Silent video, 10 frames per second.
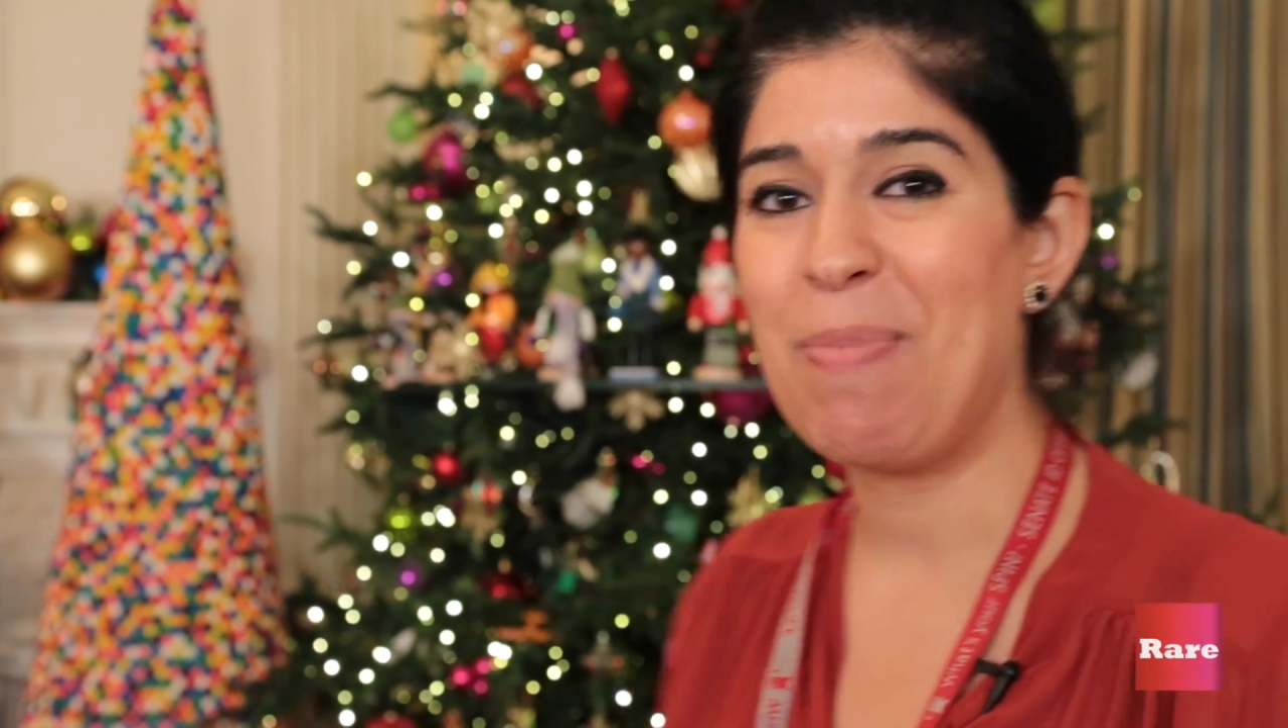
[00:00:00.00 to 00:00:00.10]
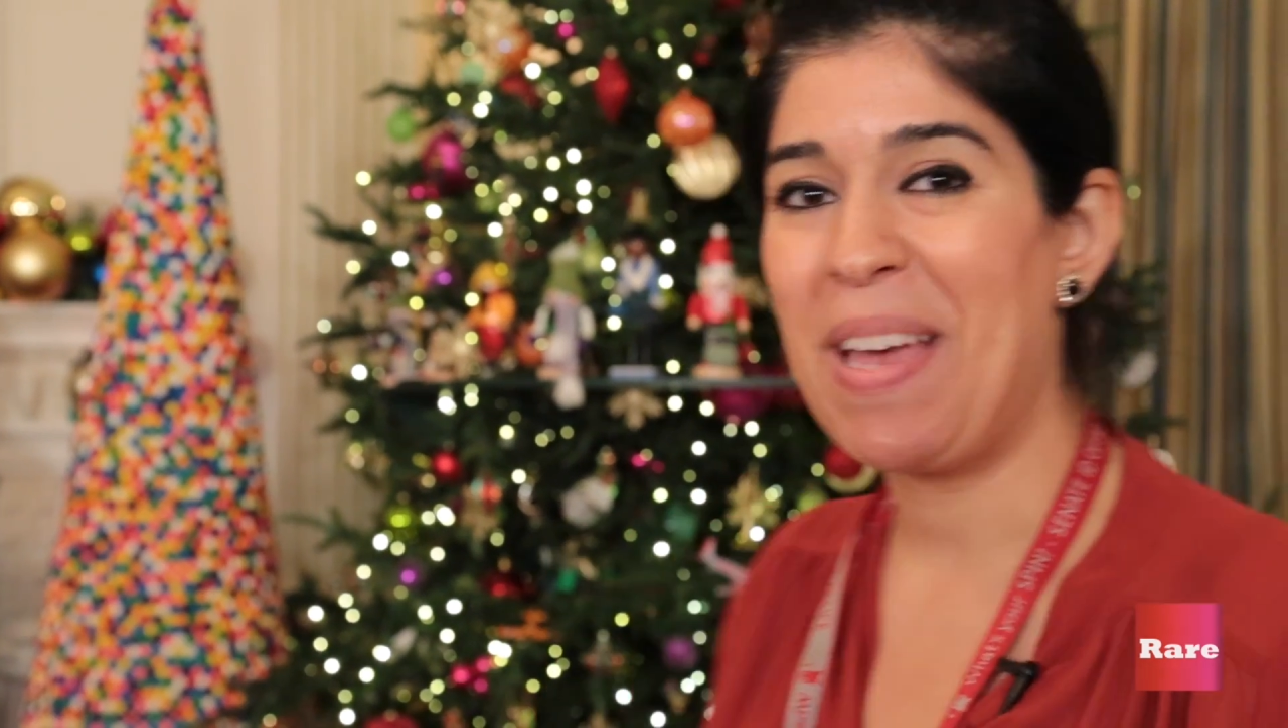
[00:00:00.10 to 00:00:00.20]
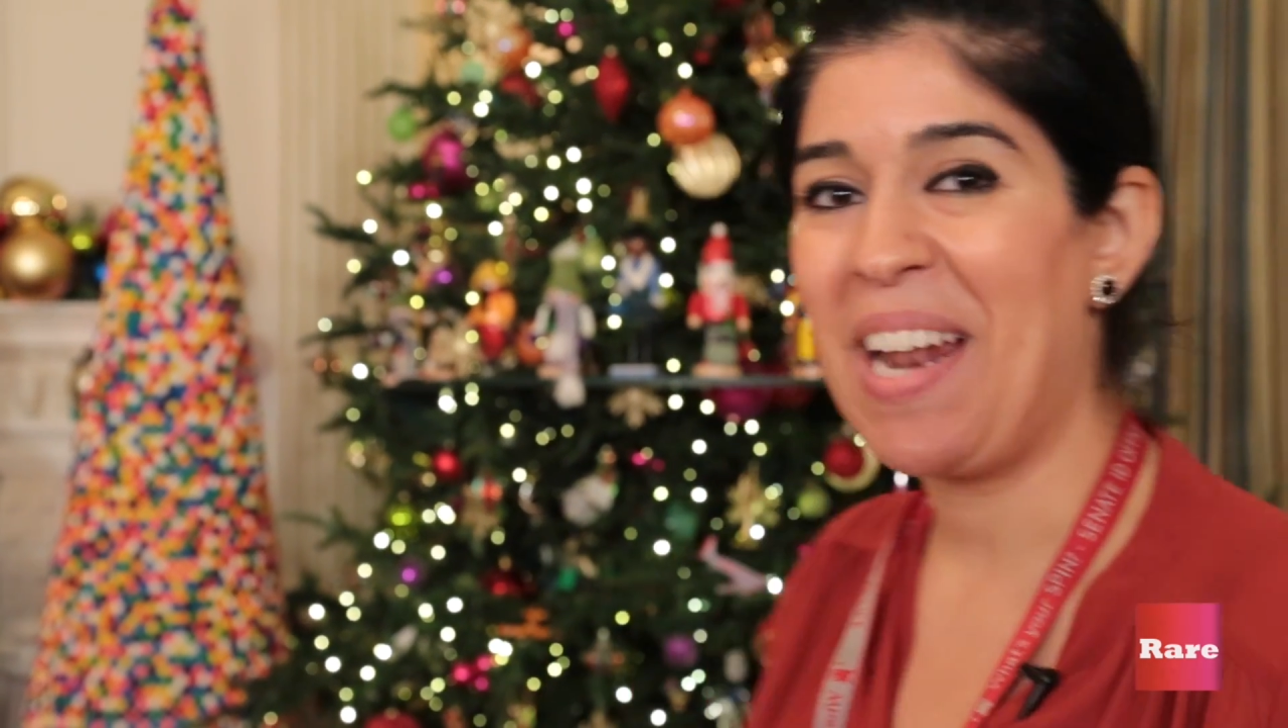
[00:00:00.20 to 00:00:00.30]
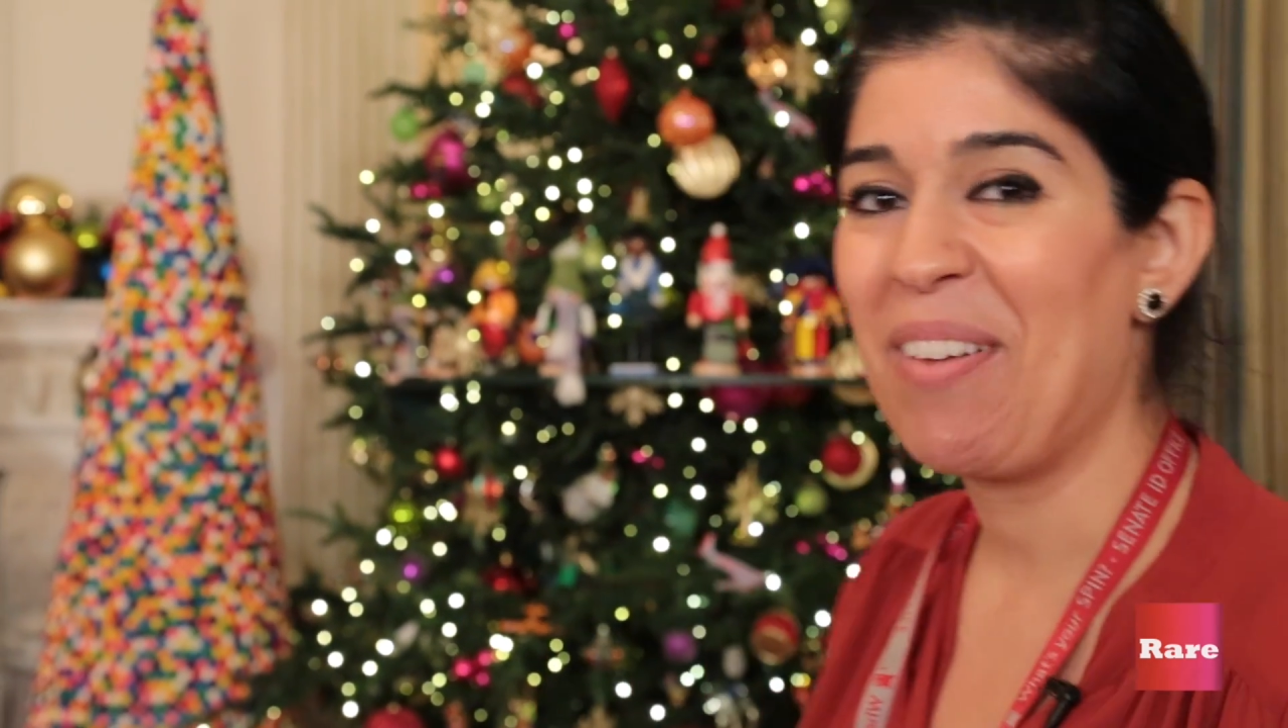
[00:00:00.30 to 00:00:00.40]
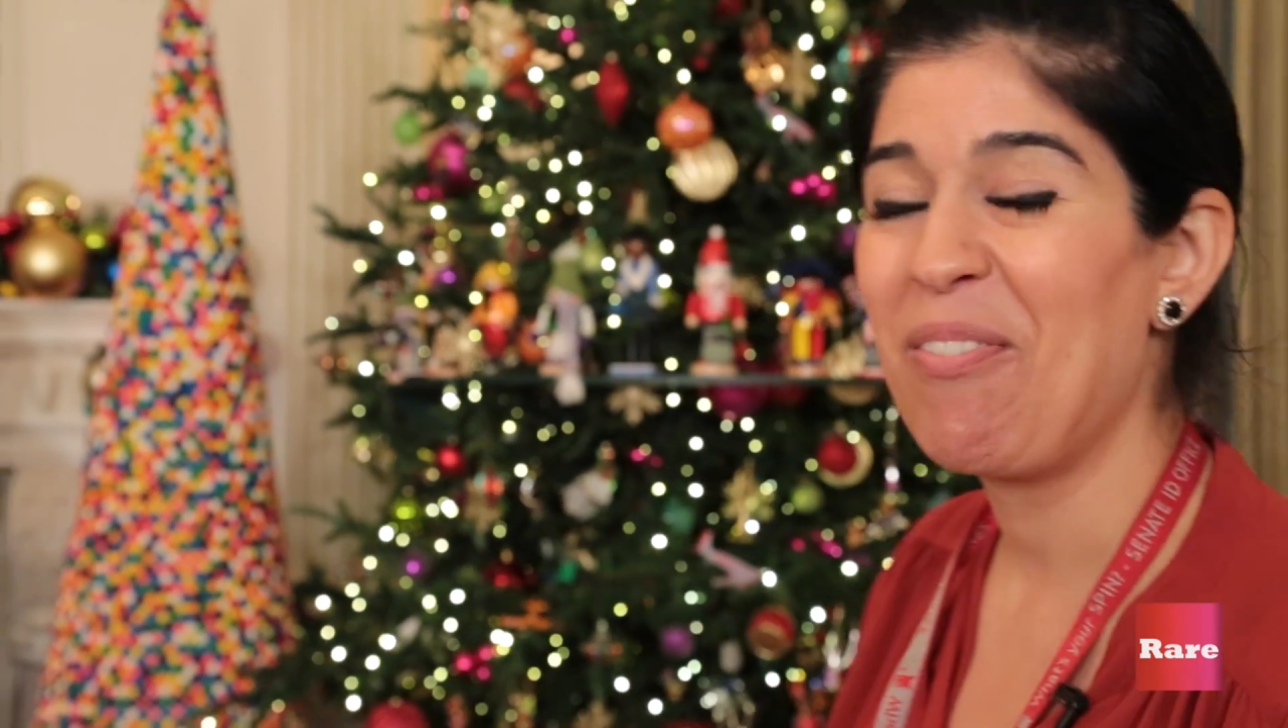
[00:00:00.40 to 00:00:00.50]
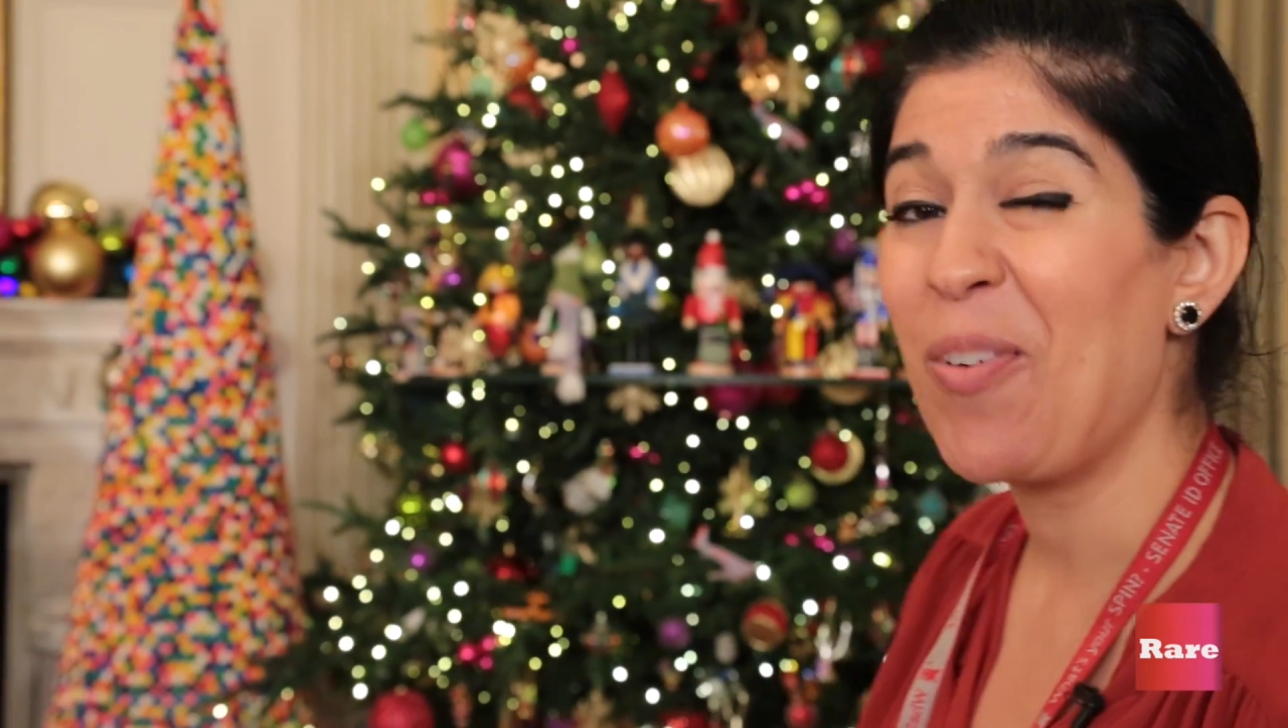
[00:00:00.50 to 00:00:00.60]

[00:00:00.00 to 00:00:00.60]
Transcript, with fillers: made out of